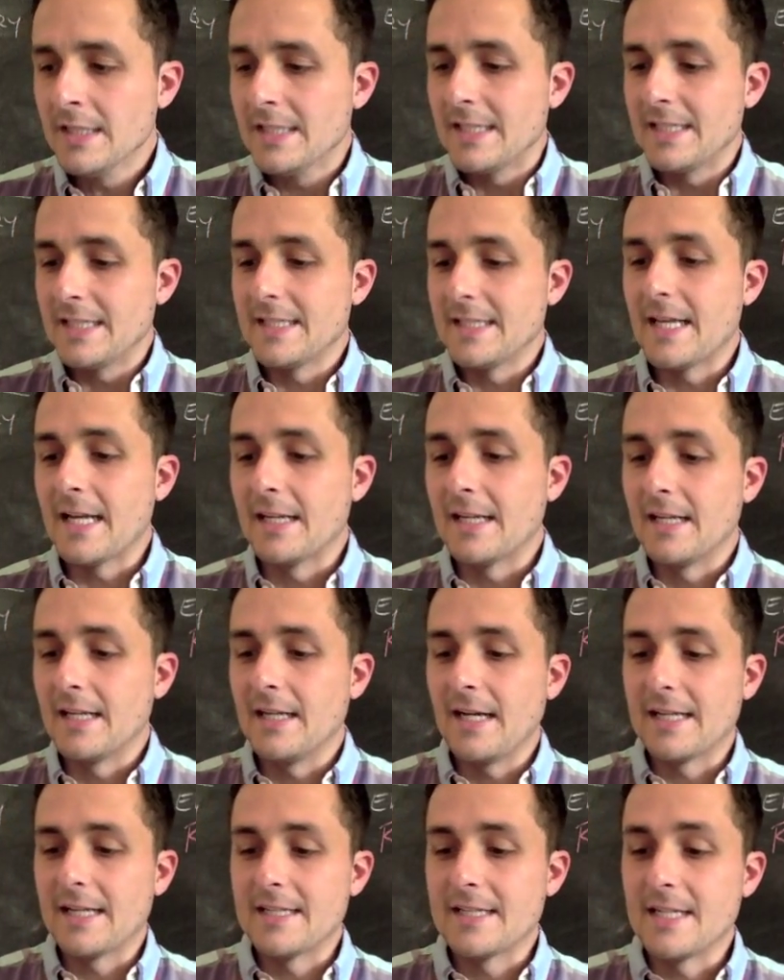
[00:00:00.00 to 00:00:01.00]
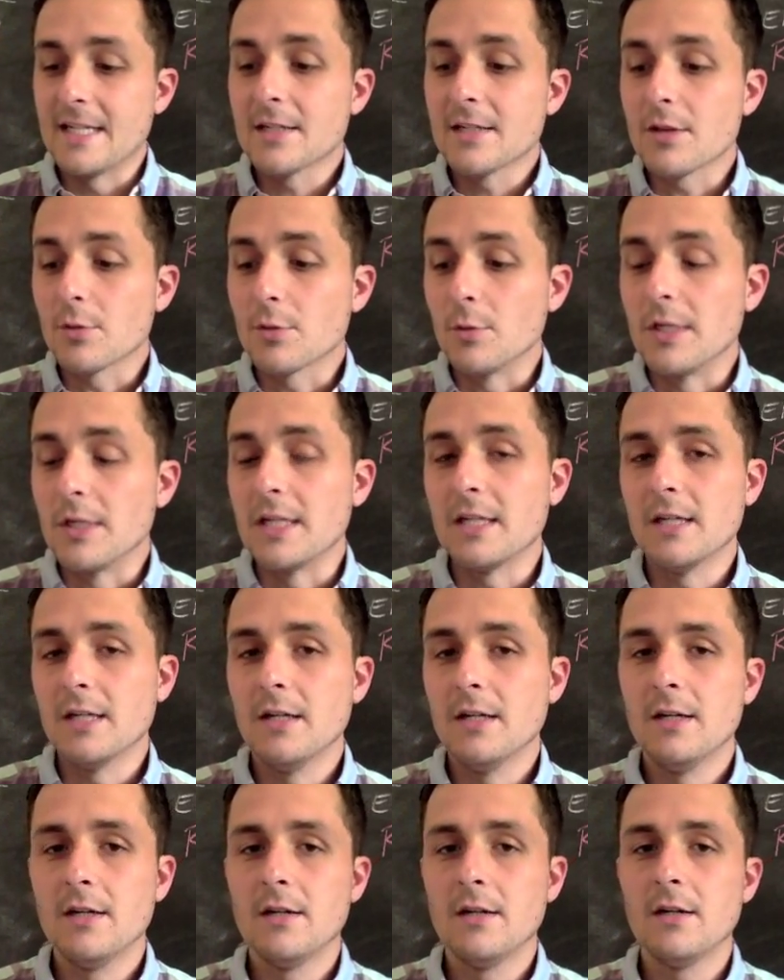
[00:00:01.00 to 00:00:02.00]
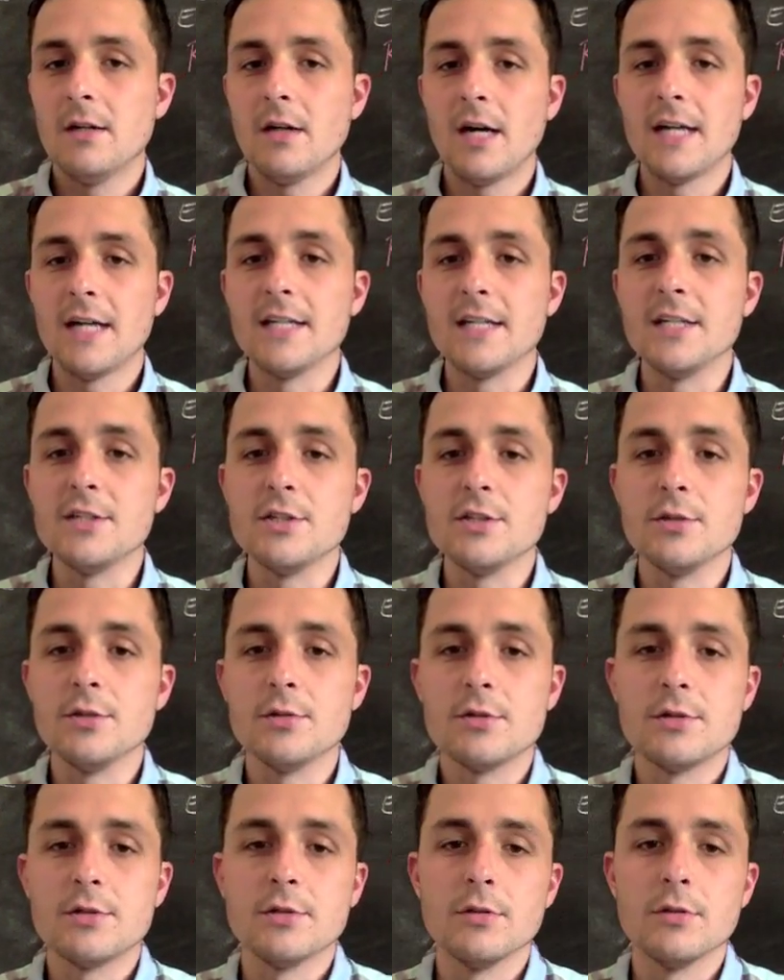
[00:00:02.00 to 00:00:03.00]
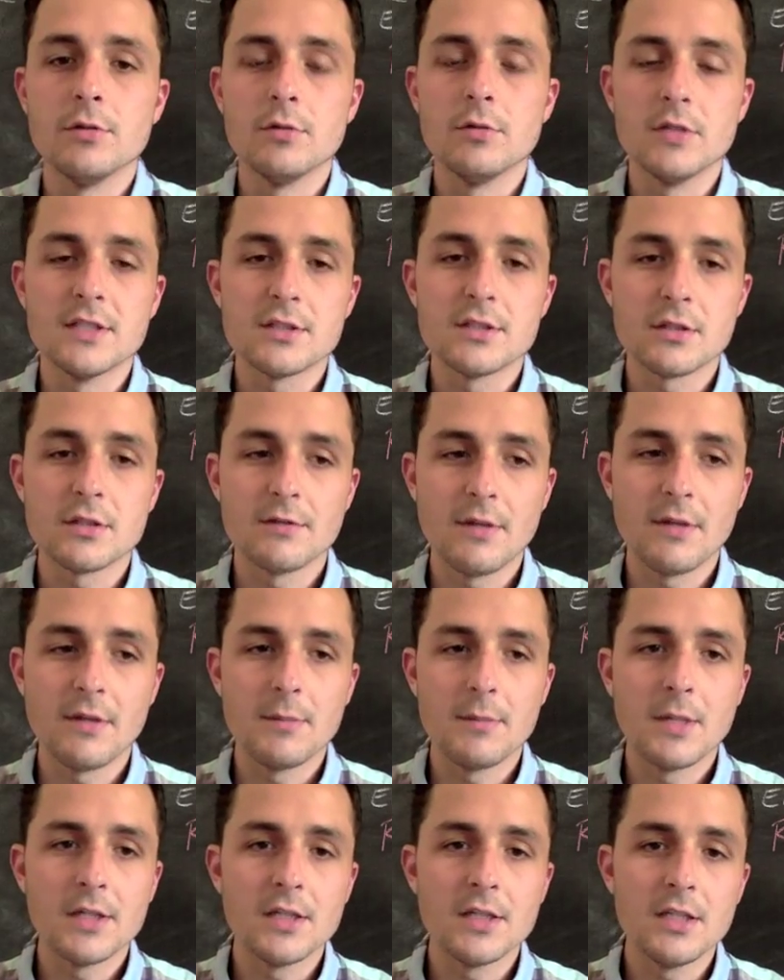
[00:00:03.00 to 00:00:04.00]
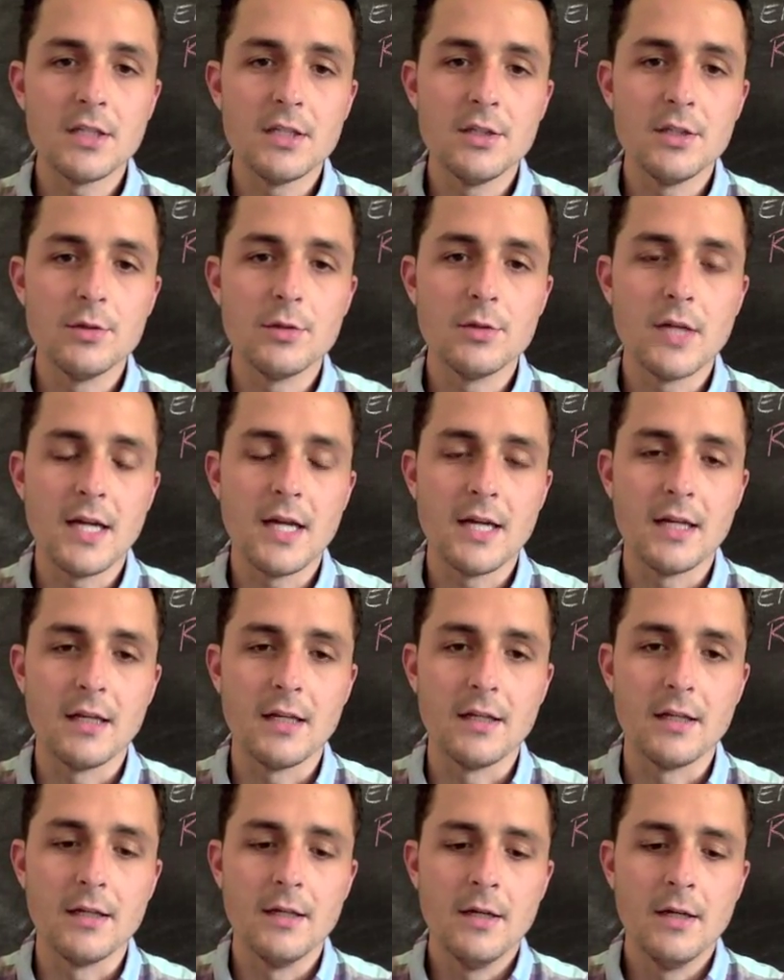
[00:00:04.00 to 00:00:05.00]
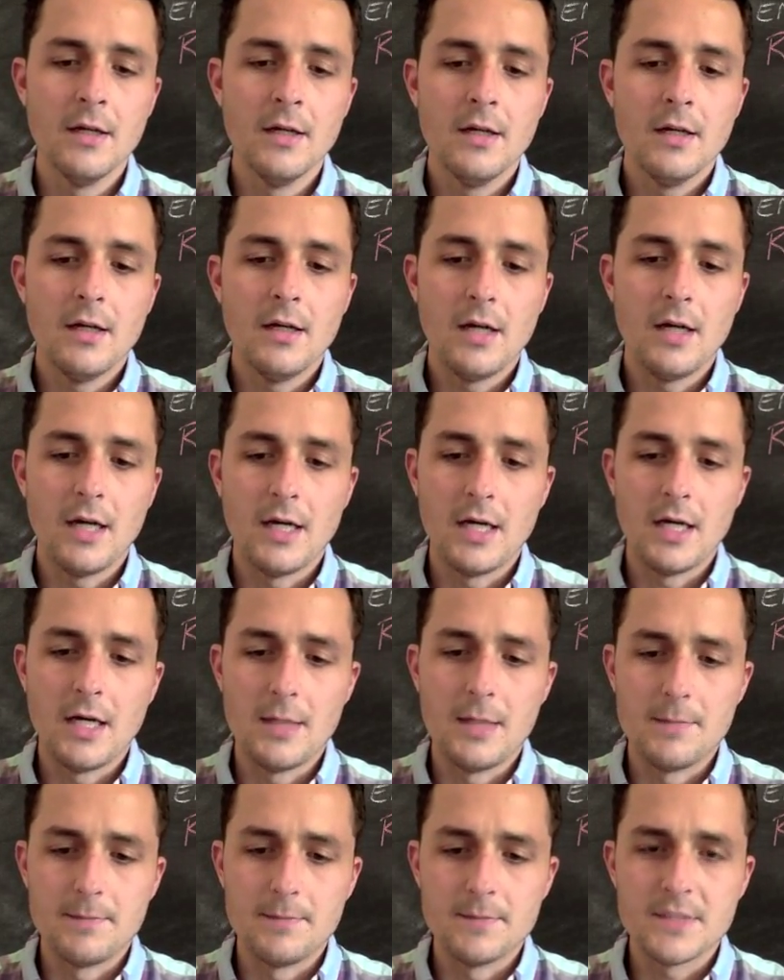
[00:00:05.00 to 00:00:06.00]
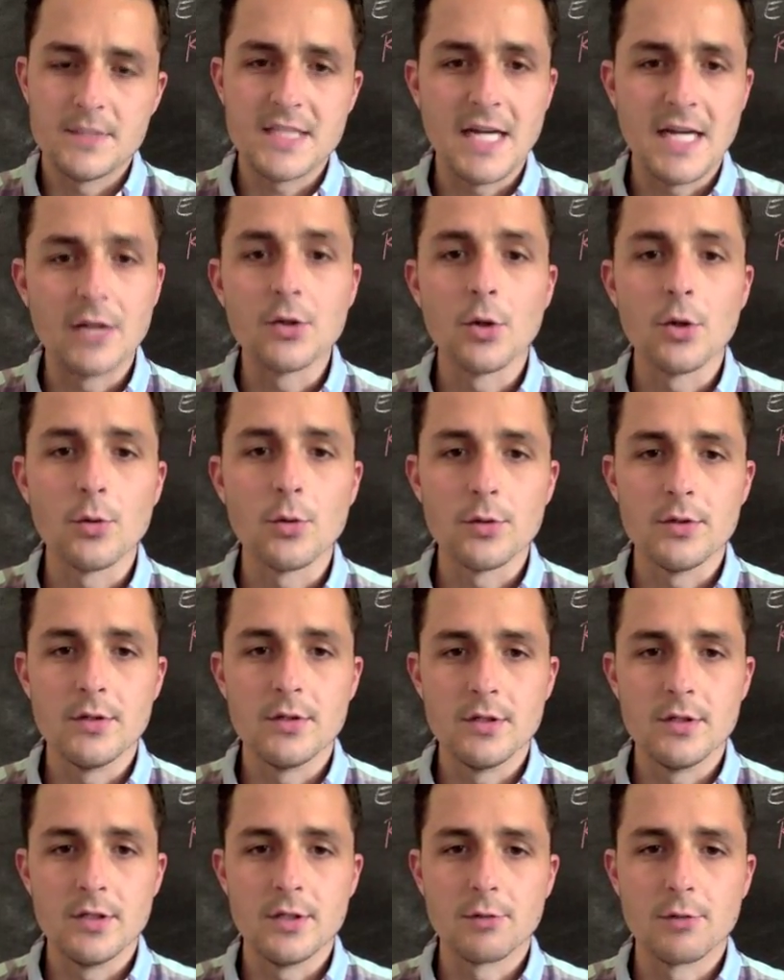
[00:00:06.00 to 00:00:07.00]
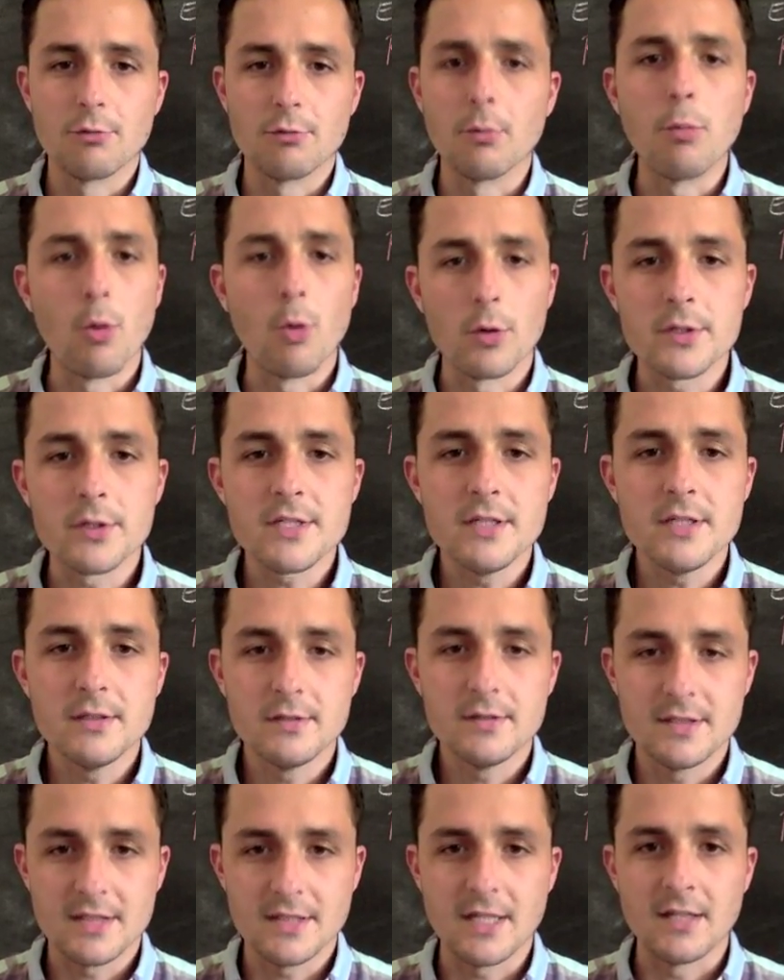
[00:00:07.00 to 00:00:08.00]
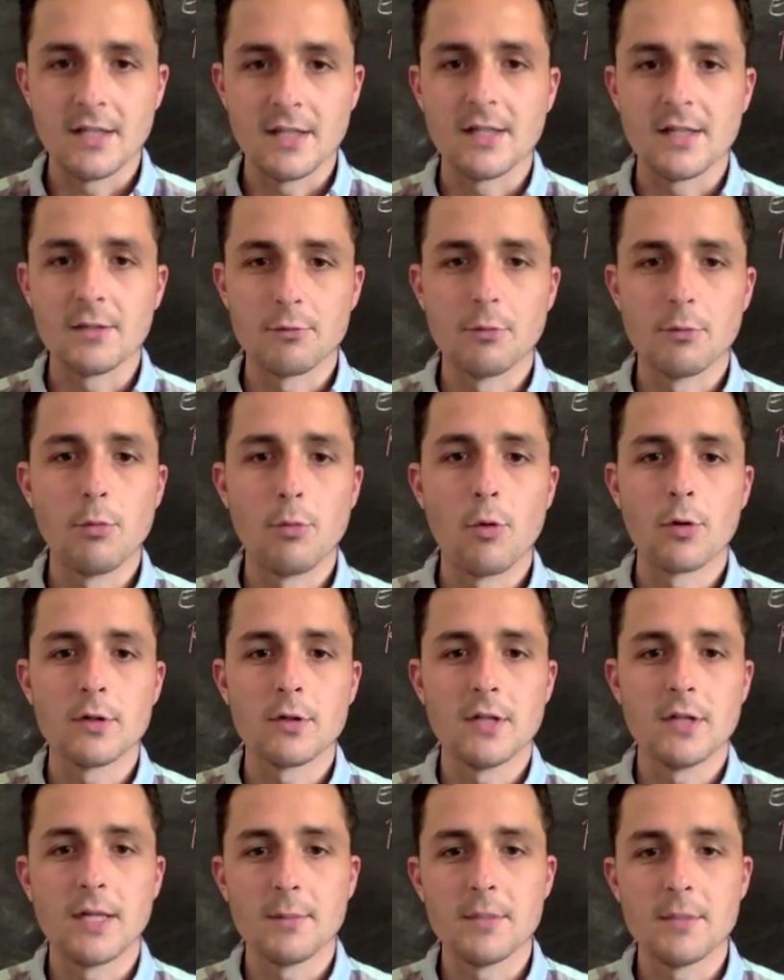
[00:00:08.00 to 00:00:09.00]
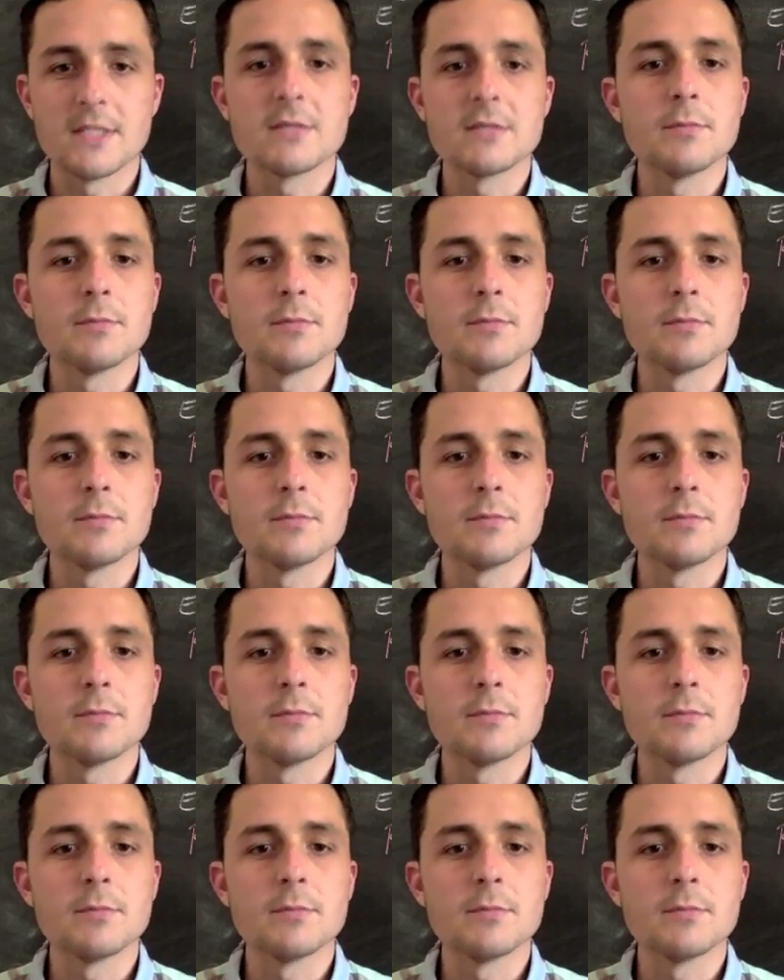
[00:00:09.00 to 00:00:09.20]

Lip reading: And then at the end of the week, I need you to, in SurveyMonkey, you can download your report. It's kind of like a report, like